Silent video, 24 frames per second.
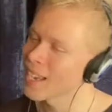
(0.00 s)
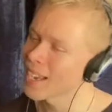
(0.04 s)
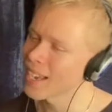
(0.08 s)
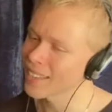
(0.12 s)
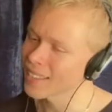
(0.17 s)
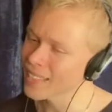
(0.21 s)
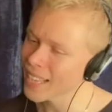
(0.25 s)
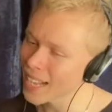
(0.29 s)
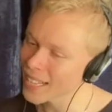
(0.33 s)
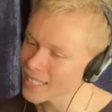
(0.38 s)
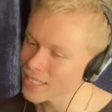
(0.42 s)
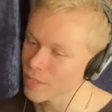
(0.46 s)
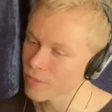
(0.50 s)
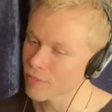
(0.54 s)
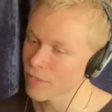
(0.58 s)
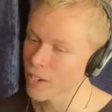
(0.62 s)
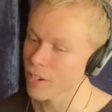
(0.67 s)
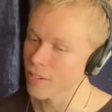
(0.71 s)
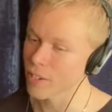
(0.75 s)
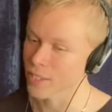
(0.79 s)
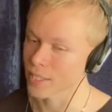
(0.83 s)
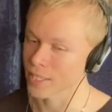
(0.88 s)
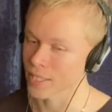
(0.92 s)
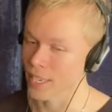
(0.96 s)
And that's a
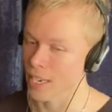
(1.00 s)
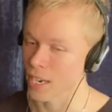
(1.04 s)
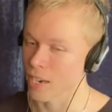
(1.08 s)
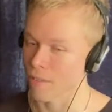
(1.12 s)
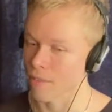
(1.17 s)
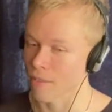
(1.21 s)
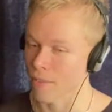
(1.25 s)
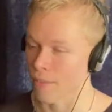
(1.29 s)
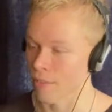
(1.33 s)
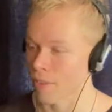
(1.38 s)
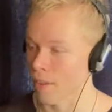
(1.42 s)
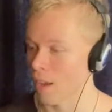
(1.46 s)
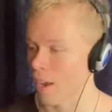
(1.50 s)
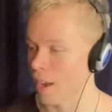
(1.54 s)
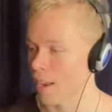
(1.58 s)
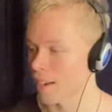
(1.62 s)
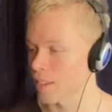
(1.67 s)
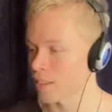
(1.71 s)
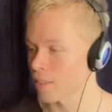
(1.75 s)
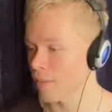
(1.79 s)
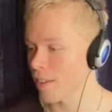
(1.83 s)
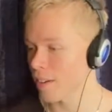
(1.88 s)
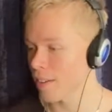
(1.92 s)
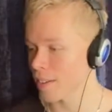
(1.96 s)
very scary thought,
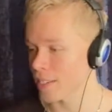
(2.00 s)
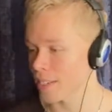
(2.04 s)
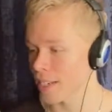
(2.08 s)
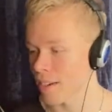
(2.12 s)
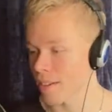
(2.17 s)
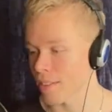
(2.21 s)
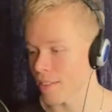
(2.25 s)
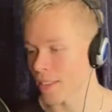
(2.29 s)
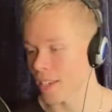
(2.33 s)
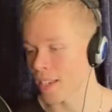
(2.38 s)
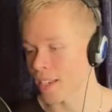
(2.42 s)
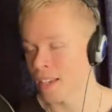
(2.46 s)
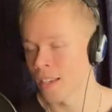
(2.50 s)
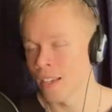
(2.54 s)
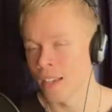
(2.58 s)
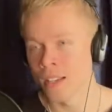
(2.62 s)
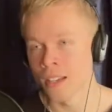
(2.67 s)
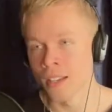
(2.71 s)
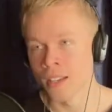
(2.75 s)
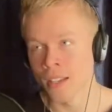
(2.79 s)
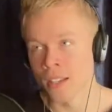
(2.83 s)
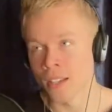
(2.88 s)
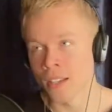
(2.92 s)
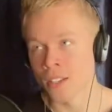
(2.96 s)
and it's a very scary thing
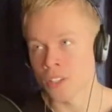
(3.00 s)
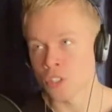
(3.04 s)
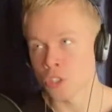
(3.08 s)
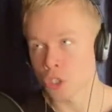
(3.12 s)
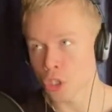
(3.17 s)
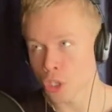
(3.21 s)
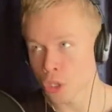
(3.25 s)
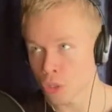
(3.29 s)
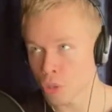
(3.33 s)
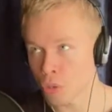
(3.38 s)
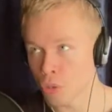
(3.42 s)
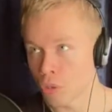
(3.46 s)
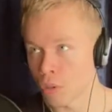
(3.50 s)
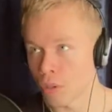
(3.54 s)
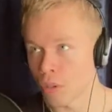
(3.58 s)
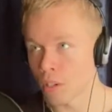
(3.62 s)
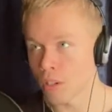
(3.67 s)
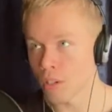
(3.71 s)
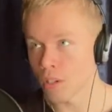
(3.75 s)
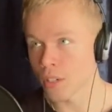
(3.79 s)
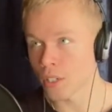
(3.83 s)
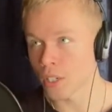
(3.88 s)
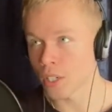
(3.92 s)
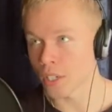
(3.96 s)
to
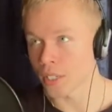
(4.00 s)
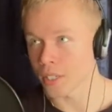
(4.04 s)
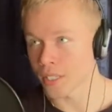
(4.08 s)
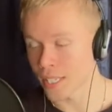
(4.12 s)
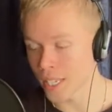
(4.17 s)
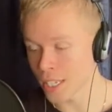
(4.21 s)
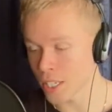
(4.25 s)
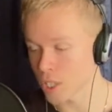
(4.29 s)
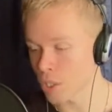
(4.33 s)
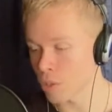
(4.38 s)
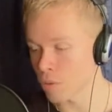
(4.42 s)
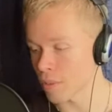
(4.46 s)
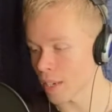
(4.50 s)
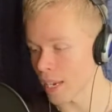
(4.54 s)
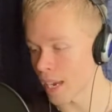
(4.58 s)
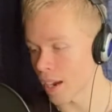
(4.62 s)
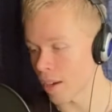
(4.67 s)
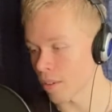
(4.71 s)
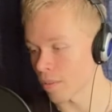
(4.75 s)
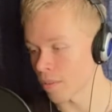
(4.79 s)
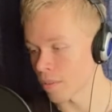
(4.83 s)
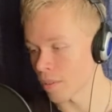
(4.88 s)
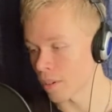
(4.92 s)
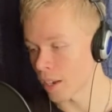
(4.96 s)
continue
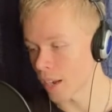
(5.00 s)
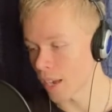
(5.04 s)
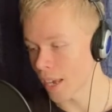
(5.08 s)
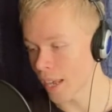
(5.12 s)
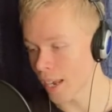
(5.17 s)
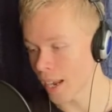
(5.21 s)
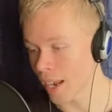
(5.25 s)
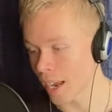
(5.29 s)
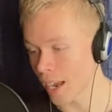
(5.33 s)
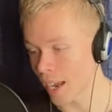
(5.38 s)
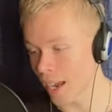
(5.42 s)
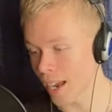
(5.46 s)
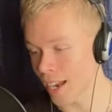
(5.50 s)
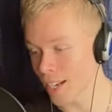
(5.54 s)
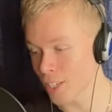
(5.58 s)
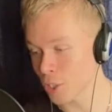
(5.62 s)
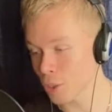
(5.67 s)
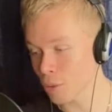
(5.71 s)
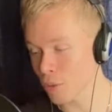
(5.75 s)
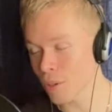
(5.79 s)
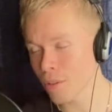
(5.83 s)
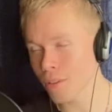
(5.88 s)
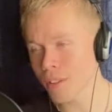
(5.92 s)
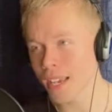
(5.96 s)
down. And I
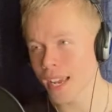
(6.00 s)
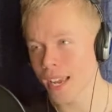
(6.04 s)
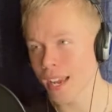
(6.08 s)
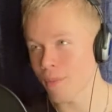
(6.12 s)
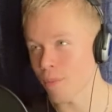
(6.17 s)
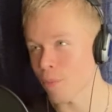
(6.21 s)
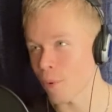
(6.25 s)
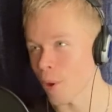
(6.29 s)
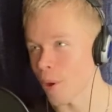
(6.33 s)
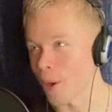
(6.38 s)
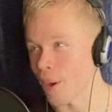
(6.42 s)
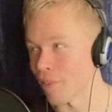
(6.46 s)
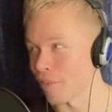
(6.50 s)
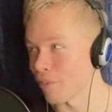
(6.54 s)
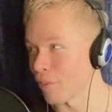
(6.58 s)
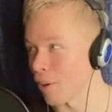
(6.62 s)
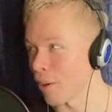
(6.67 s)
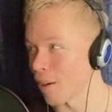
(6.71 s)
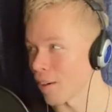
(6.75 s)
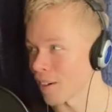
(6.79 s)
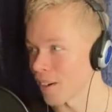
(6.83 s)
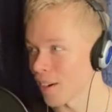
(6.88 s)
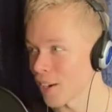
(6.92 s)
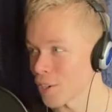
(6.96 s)
truly am worried for
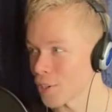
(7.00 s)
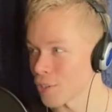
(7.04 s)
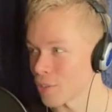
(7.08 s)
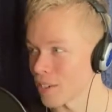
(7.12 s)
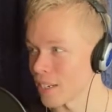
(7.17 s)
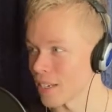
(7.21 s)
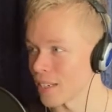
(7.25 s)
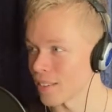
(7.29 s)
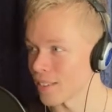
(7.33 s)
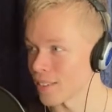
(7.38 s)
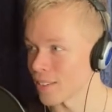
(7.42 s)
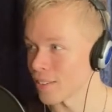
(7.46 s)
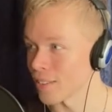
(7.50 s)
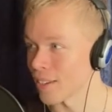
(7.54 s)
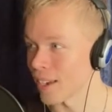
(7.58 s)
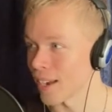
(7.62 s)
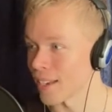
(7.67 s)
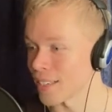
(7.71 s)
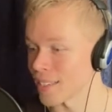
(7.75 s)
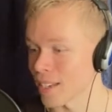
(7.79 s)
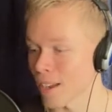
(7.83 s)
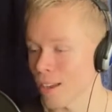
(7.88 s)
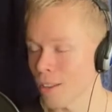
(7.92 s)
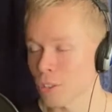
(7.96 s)
our country, you
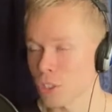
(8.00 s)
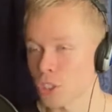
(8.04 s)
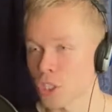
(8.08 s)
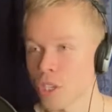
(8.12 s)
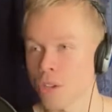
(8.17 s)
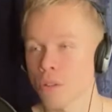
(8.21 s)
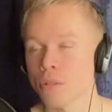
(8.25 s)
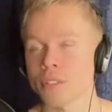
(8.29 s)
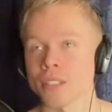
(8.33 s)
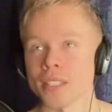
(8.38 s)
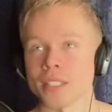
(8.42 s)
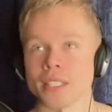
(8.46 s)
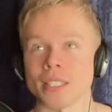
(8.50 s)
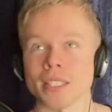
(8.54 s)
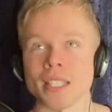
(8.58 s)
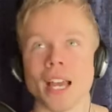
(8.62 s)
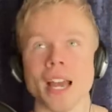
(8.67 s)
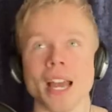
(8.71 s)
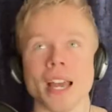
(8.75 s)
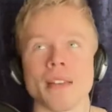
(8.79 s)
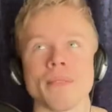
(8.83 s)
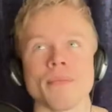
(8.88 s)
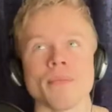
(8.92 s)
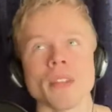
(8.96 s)
guys. All jokes
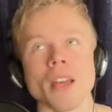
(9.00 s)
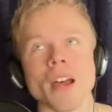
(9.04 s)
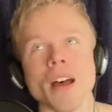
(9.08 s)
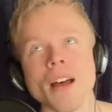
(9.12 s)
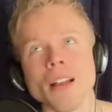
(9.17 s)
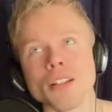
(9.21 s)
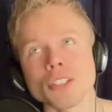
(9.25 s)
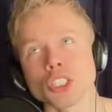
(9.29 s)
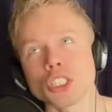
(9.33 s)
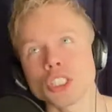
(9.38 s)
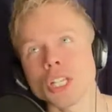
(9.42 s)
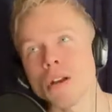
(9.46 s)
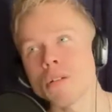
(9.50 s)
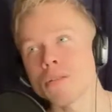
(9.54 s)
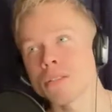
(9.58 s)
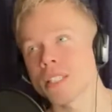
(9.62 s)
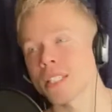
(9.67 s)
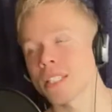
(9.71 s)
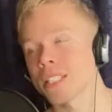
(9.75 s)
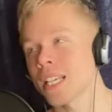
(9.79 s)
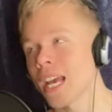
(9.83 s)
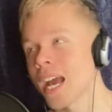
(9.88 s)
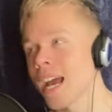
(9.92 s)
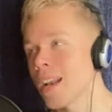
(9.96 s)
aside
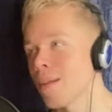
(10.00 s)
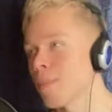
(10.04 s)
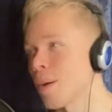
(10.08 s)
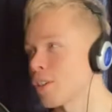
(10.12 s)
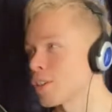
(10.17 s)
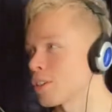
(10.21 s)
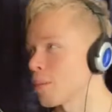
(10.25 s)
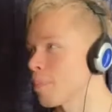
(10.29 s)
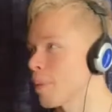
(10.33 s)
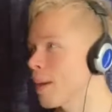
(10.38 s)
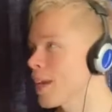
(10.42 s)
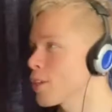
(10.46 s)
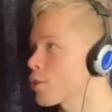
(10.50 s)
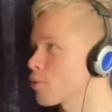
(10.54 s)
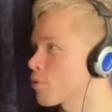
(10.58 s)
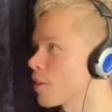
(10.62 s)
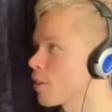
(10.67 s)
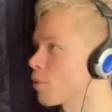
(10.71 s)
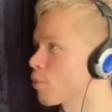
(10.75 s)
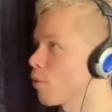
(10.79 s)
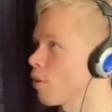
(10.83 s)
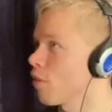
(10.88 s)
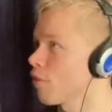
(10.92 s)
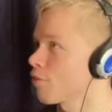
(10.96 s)
about the
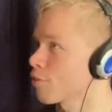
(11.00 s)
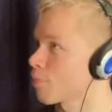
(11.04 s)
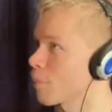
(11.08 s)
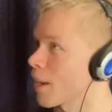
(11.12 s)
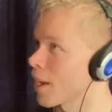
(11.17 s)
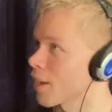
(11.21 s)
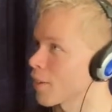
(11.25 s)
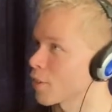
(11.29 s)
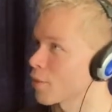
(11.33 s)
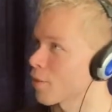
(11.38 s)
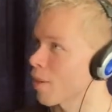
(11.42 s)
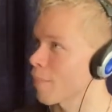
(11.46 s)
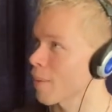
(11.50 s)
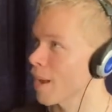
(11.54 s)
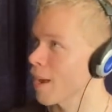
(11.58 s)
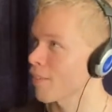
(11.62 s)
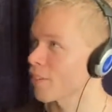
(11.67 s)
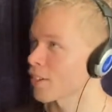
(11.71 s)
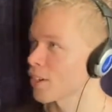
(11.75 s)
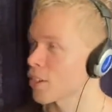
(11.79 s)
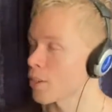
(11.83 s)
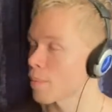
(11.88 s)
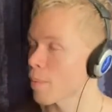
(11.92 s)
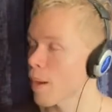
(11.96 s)
Patriot Wolfman, who I'm
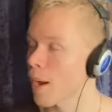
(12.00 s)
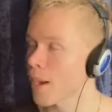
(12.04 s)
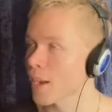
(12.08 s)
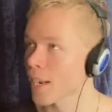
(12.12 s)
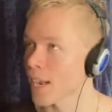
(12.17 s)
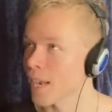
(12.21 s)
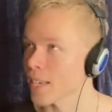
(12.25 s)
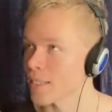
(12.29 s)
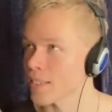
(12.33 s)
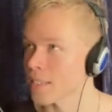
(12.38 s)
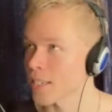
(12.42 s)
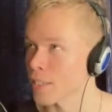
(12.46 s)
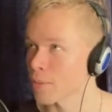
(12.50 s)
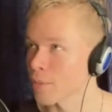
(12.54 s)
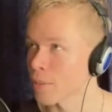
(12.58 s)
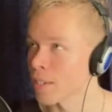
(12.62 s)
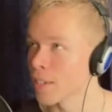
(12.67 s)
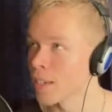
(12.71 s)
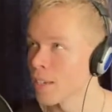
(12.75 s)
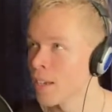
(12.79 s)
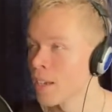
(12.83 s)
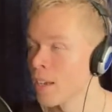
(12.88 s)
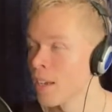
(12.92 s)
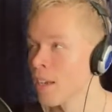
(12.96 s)
having on the podcast next
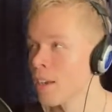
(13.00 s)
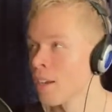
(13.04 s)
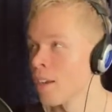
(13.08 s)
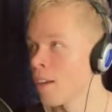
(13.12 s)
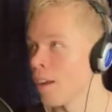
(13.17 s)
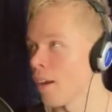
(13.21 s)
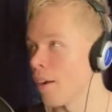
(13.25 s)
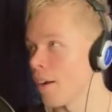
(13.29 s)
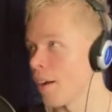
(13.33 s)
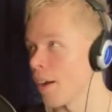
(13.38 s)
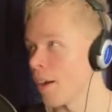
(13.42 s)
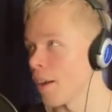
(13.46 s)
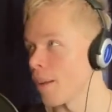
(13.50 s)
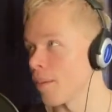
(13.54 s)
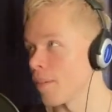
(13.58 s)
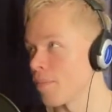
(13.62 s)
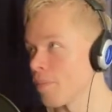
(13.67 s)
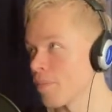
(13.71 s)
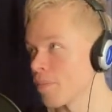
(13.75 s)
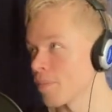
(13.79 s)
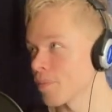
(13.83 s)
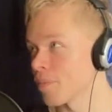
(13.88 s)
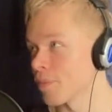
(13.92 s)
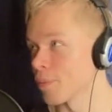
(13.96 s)
week.
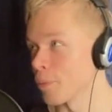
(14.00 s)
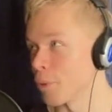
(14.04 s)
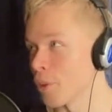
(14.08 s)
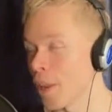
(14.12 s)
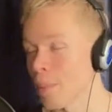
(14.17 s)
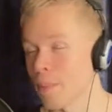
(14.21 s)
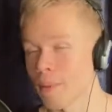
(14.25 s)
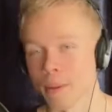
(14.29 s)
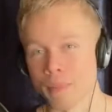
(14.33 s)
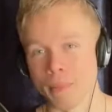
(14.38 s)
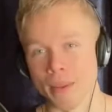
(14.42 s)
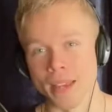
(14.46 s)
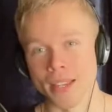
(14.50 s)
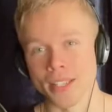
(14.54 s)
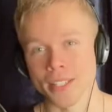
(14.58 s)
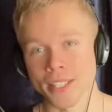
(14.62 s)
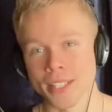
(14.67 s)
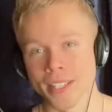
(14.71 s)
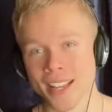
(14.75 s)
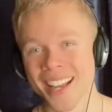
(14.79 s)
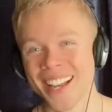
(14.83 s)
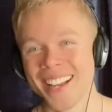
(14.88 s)
Wouldn't that be amazing?